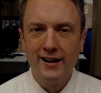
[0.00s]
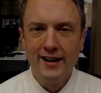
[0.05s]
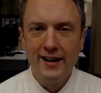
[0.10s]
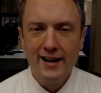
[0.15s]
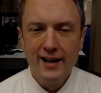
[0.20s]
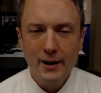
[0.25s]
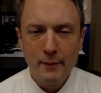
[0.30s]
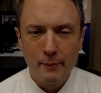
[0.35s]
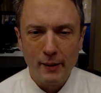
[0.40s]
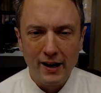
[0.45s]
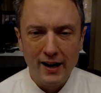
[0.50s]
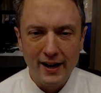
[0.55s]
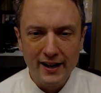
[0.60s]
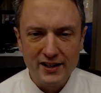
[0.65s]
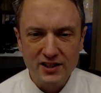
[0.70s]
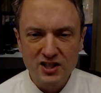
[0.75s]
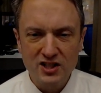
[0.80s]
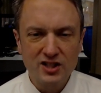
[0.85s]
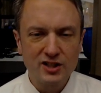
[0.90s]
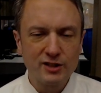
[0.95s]
by
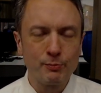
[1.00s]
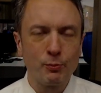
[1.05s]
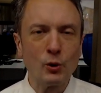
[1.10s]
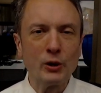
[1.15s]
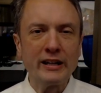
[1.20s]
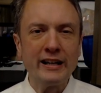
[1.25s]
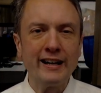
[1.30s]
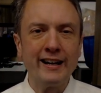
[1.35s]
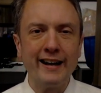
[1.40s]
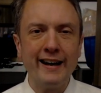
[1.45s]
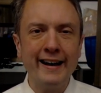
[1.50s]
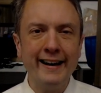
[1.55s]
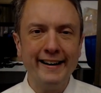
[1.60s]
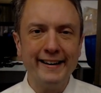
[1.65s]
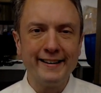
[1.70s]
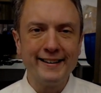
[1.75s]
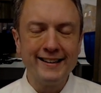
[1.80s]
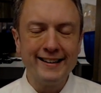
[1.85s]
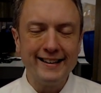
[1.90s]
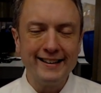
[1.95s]
springing
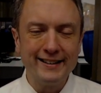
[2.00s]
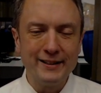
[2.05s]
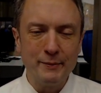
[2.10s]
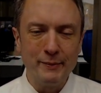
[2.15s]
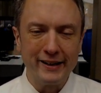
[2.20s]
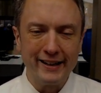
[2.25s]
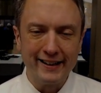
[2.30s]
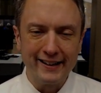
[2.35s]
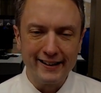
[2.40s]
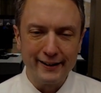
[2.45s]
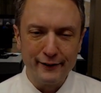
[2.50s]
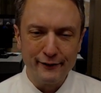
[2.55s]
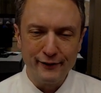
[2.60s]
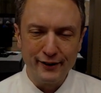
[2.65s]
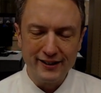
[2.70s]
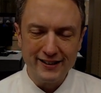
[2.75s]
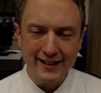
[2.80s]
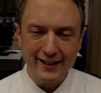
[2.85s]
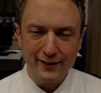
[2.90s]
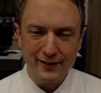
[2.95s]
ahead at the beginning of
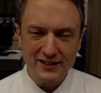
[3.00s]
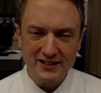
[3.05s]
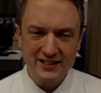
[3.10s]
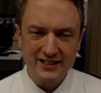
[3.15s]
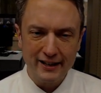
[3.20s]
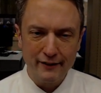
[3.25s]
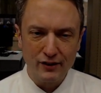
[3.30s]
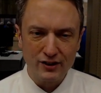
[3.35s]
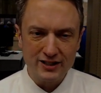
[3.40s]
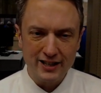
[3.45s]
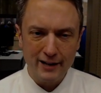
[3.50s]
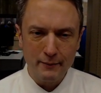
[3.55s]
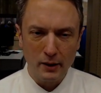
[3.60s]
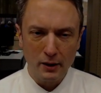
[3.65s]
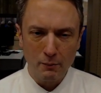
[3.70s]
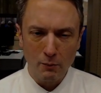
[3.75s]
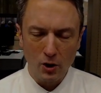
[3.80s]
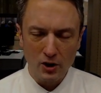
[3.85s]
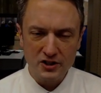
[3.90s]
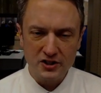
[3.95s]
daylight saving time on
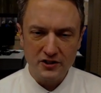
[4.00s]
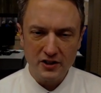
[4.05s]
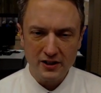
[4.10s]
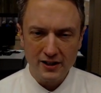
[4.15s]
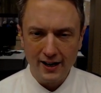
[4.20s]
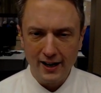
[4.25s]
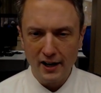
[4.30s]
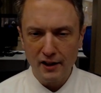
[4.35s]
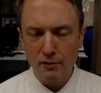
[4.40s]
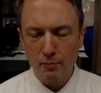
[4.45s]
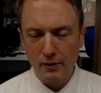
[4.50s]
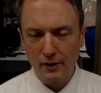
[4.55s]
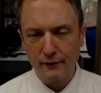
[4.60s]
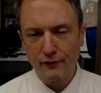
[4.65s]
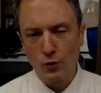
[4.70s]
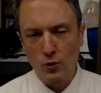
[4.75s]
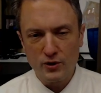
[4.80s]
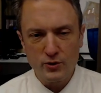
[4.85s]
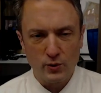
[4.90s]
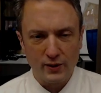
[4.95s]
March the 9th. But, of
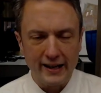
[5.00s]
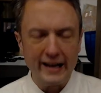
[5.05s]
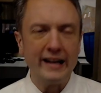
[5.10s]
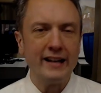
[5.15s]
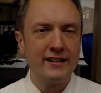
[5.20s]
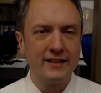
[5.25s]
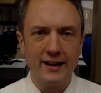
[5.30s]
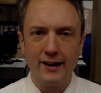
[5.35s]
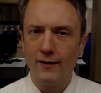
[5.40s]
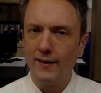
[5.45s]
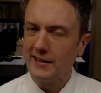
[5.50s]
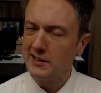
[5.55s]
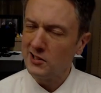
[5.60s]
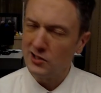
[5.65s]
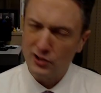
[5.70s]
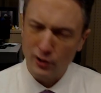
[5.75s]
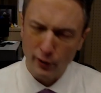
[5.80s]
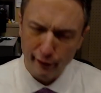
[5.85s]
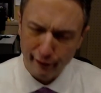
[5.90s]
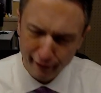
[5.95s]
course, we're gaining daylight
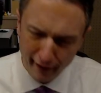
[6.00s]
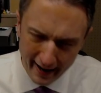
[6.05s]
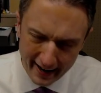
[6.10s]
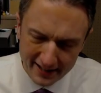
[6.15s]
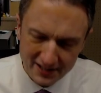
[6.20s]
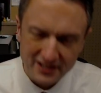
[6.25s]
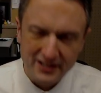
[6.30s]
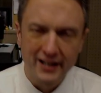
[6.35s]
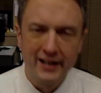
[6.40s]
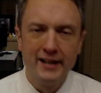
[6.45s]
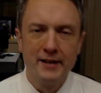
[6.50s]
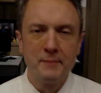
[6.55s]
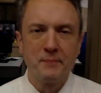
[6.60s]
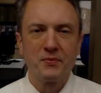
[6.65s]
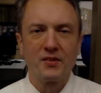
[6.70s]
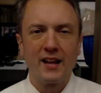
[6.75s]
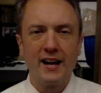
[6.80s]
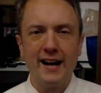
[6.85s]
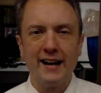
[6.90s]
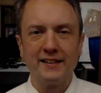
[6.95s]
so fast
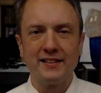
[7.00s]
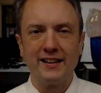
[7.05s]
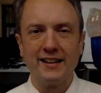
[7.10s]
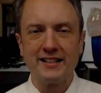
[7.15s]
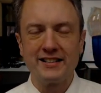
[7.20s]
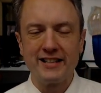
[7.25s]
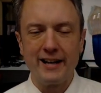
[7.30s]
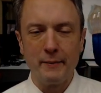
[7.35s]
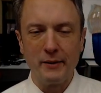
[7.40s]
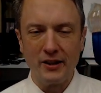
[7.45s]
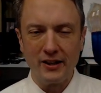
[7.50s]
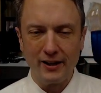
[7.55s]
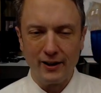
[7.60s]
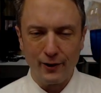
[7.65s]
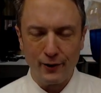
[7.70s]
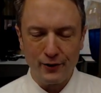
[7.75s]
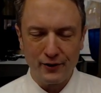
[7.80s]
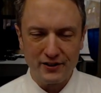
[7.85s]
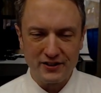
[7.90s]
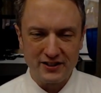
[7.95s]
at that time of the
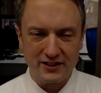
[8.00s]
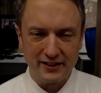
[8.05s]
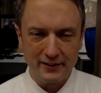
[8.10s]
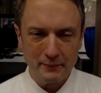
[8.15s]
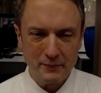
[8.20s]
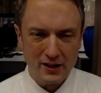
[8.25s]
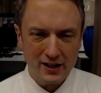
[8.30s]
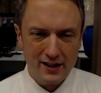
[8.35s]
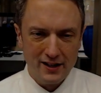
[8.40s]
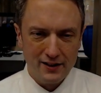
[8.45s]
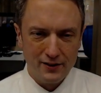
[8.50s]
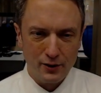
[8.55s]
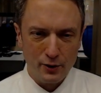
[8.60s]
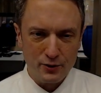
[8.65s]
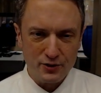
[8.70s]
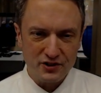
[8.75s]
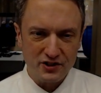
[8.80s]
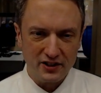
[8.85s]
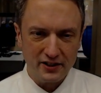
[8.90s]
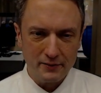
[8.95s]
year that
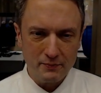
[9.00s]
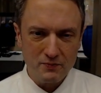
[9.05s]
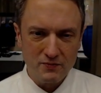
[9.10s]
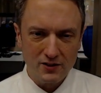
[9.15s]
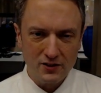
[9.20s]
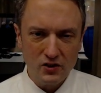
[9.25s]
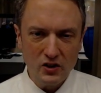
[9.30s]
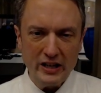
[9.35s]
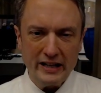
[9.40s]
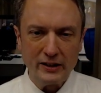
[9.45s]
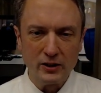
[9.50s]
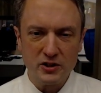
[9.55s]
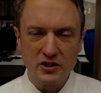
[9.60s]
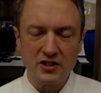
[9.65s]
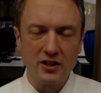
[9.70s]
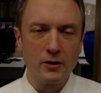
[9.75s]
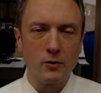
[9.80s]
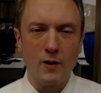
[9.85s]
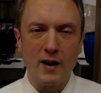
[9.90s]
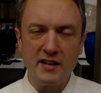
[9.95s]
those later
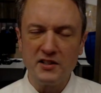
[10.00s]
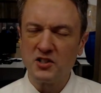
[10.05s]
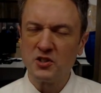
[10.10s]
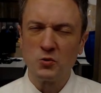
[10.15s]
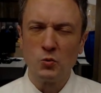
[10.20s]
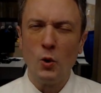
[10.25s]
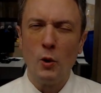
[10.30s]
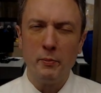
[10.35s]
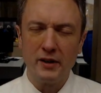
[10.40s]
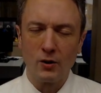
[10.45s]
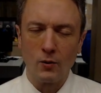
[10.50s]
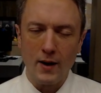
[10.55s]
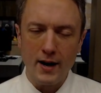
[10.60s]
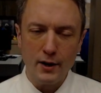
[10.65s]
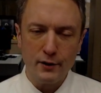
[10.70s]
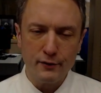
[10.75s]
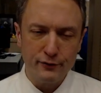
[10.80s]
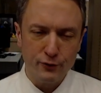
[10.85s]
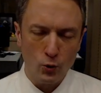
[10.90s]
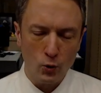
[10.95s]
sunrises won't be
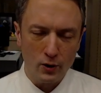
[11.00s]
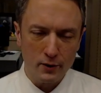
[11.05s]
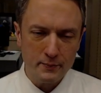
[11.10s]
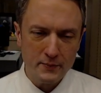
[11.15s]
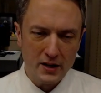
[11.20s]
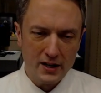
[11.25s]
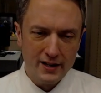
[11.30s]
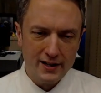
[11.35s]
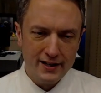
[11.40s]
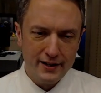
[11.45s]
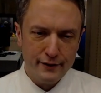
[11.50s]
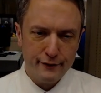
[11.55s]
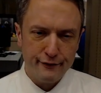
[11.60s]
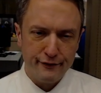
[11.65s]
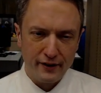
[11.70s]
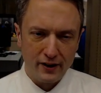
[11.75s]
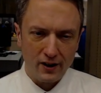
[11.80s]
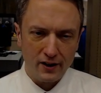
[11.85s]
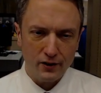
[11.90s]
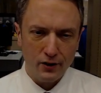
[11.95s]
around for
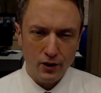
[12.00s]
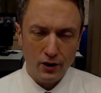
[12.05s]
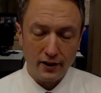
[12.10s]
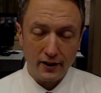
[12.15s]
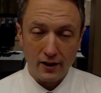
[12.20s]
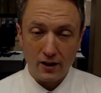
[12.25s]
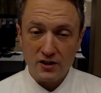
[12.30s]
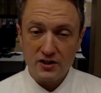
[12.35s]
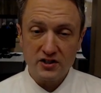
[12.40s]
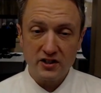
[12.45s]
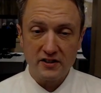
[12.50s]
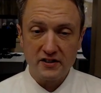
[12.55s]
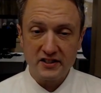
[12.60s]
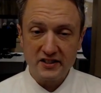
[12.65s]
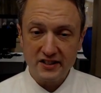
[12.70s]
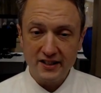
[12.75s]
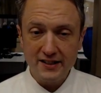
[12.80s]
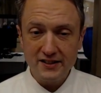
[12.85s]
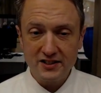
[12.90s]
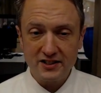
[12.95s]
very long, and our
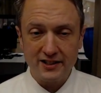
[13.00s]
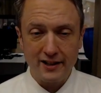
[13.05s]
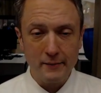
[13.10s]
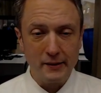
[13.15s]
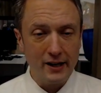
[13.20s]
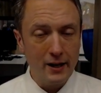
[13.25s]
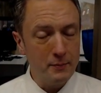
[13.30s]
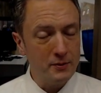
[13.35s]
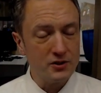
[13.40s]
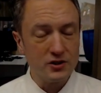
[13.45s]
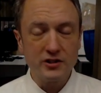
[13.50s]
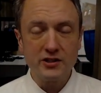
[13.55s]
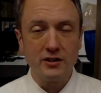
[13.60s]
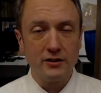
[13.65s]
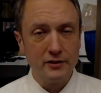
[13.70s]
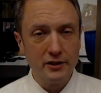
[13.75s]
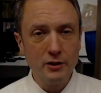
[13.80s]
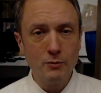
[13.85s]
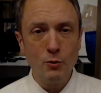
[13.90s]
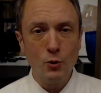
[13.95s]
sunsets coming up in just a
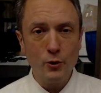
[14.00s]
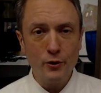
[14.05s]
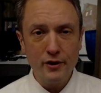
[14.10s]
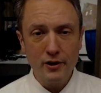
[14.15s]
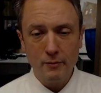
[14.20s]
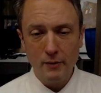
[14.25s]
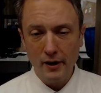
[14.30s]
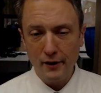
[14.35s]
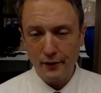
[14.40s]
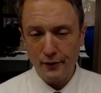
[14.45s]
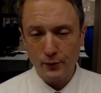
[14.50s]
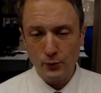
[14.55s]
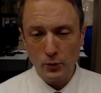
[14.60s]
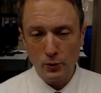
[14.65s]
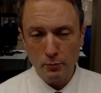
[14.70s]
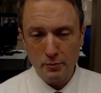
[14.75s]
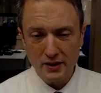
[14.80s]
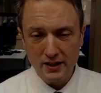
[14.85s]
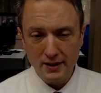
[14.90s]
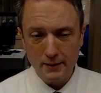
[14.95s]
little more than a month will
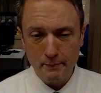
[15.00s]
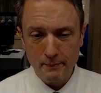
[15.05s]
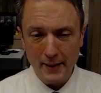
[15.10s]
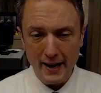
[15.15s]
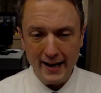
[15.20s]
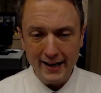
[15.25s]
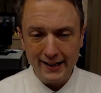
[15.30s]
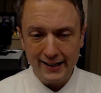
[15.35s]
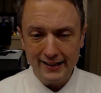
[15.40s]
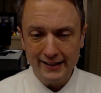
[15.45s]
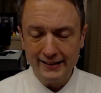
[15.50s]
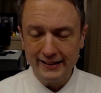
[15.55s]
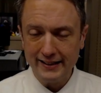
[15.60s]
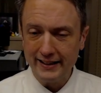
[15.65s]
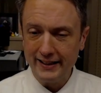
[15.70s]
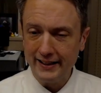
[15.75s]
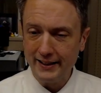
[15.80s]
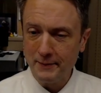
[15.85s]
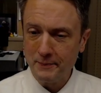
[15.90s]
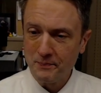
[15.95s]
be back in
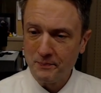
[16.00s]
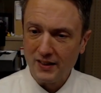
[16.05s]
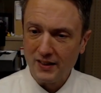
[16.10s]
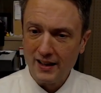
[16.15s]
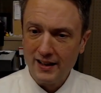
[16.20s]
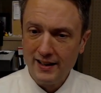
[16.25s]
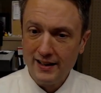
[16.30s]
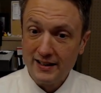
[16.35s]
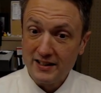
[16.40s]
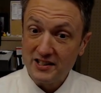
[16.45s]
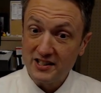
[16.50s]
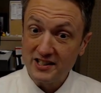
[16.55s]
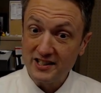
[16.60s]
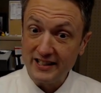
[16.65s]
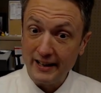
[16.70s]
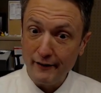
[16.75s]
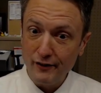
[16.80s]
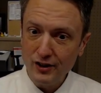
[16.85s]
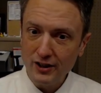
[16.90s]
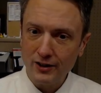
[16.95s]
the
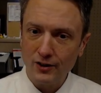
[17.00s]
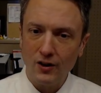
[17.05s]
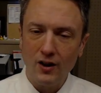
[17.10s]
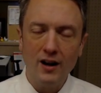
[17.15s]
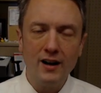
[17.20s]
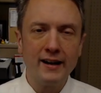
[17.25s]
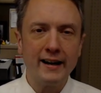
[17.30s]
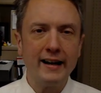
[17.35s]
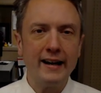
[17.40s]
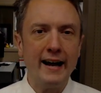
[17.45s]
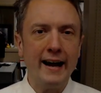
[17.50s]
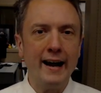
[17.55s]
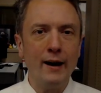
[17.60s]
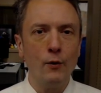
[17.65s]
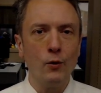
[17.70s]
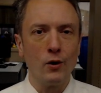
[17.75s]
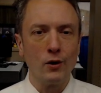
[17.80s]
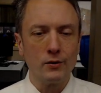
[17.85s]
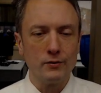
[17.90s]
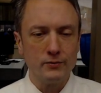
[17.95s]
7 o'clock
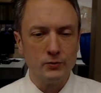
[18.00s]
hour.